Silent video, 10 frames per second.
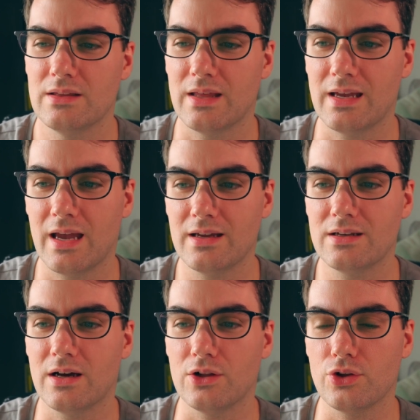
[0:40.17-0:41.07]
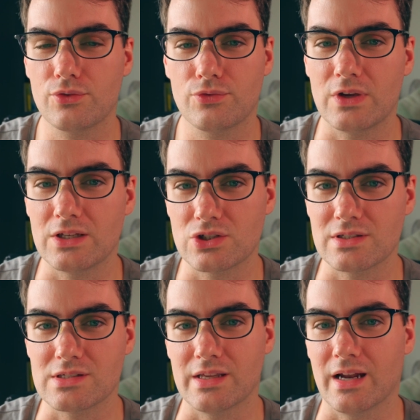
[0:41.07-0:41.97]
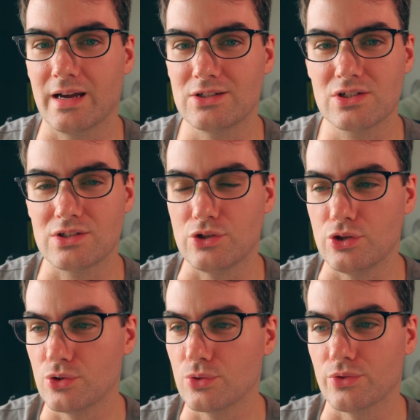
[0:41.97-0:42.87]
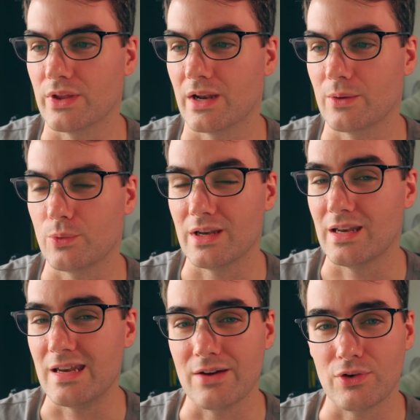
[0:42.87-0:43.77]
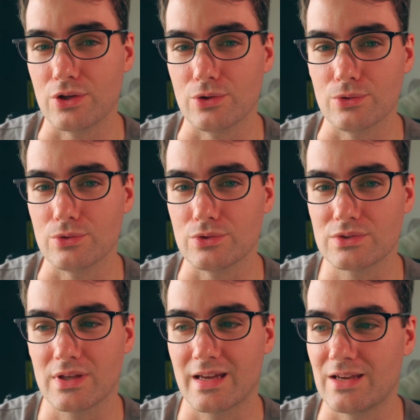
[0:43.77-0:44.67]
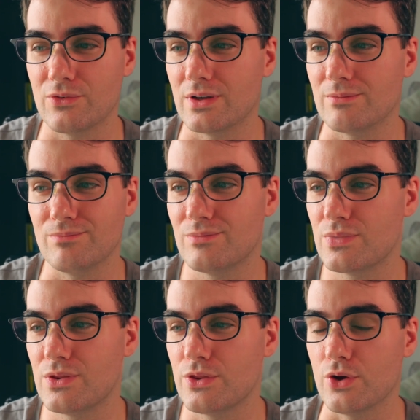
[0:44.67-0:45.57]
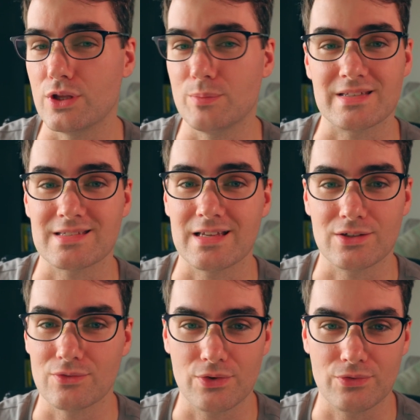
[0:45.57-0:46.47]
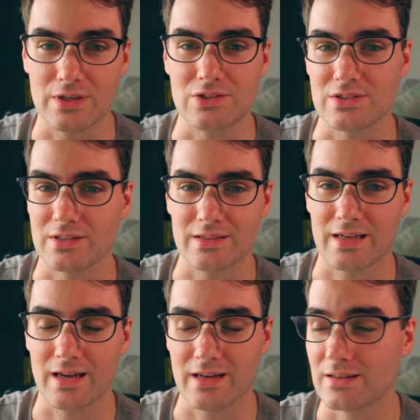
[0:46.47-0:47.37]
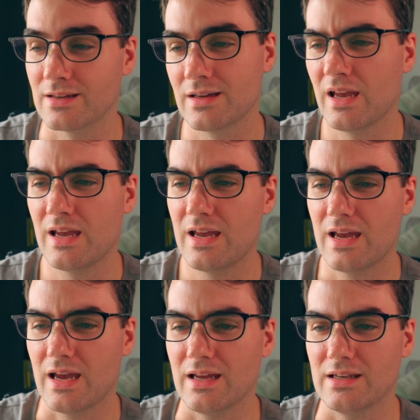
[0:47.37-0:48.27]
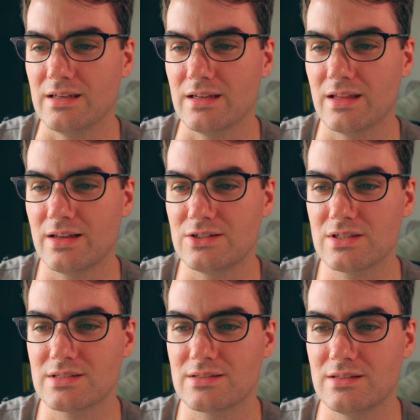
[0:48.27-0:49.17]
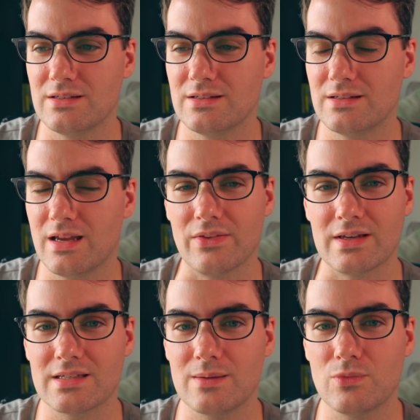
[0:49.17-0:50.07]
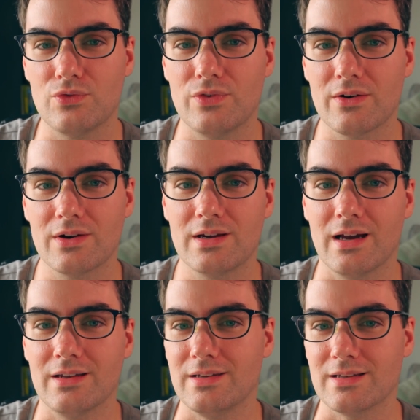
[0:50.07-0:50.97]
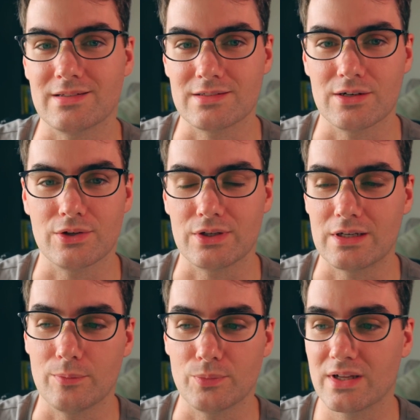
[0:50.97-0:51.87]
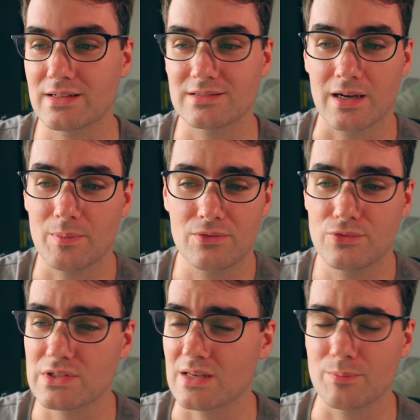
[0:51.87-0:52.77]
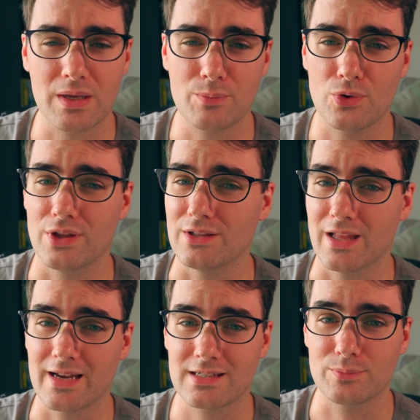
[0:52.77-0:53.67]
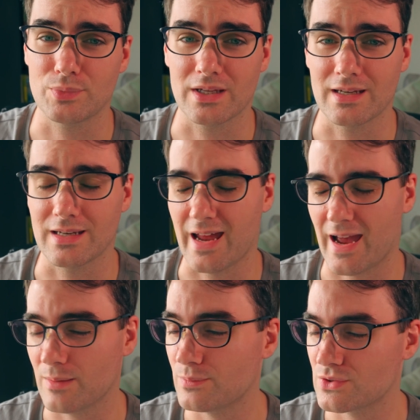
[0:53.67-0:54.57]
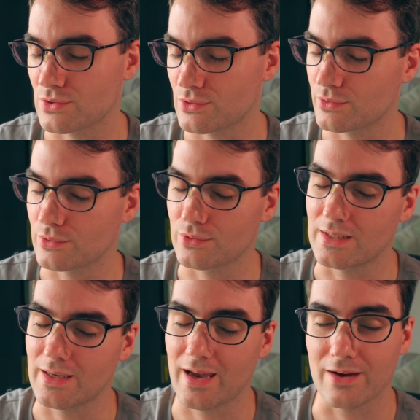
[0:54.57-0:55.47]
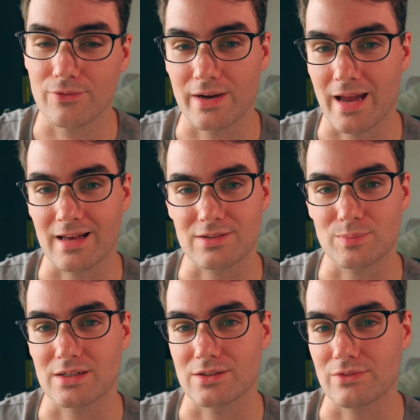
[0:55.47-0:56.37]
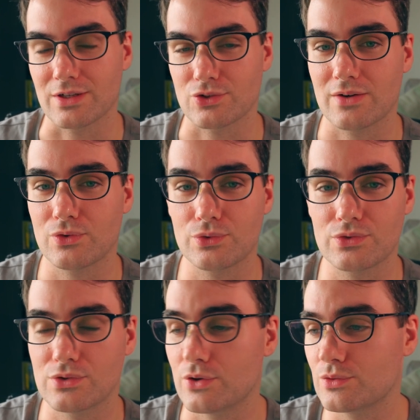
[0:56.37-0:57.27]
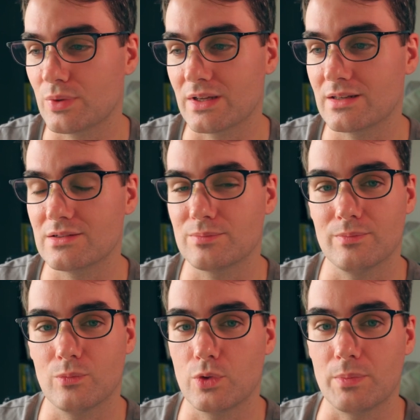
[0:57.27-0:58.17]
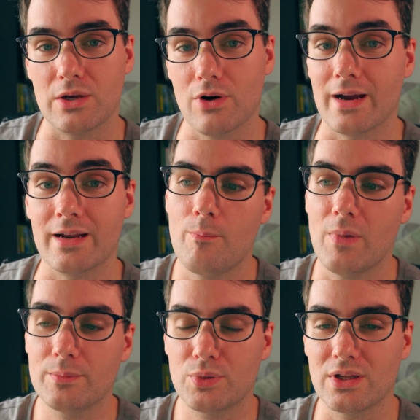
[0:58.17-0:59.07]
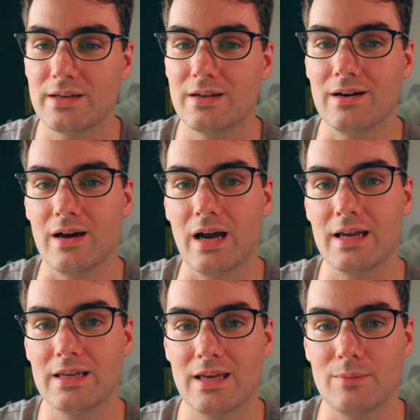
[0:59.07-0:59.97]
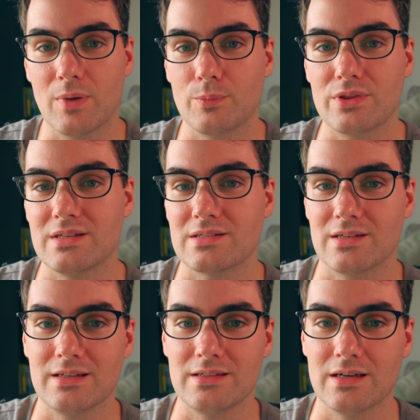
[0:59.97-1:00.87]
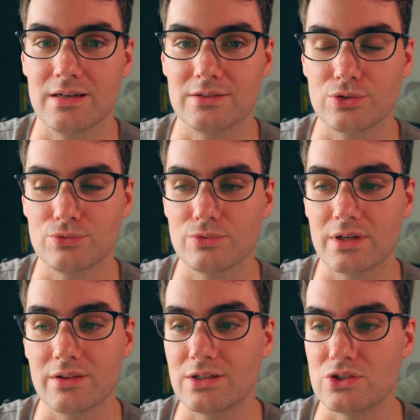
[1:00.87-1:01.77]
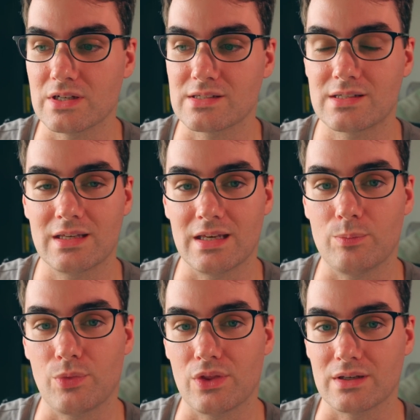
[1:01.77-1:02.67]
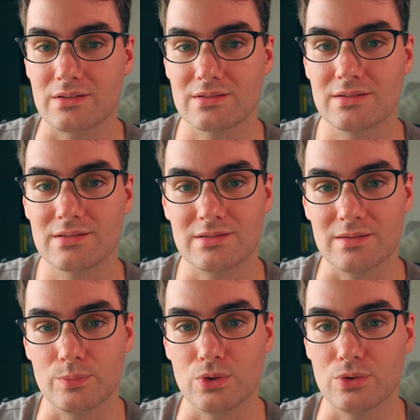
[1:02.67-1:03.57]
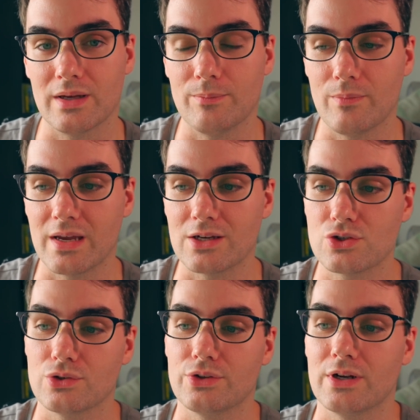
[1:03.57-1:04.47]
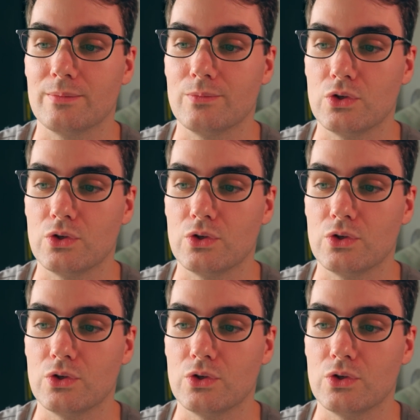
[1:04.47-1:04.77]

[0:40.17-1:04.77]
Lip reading: They had a lot of features that I just knew that I would never use, even 30% of the features that they had. And they seemed very unnecessarily complex. And I mean, for some people that like to plan absolutely every aspect of their travels, those planners would be great. My planner, I came up with this idea to really just keep things simple and make sure that I'm